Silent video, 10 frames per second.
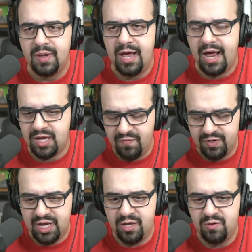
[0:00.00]
And I
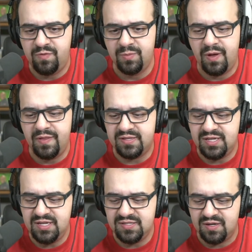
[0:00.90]
covered KU football that
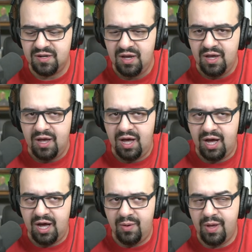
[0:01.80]
season
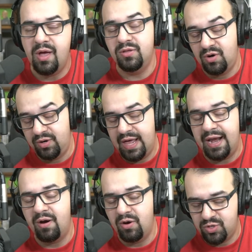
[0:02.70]
during
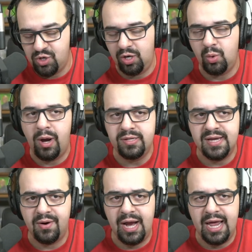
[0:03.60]
that era, the Charlie Weiss era.